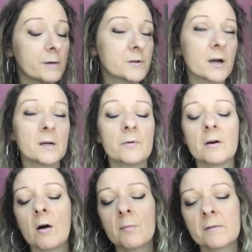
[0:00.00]
I'm trying to
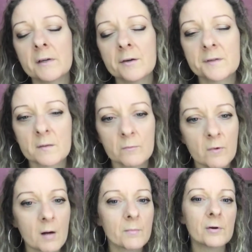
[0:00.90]
put all my videos in
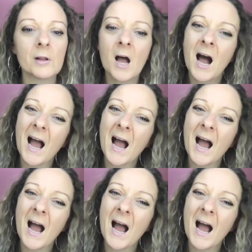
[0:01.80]
Rumble.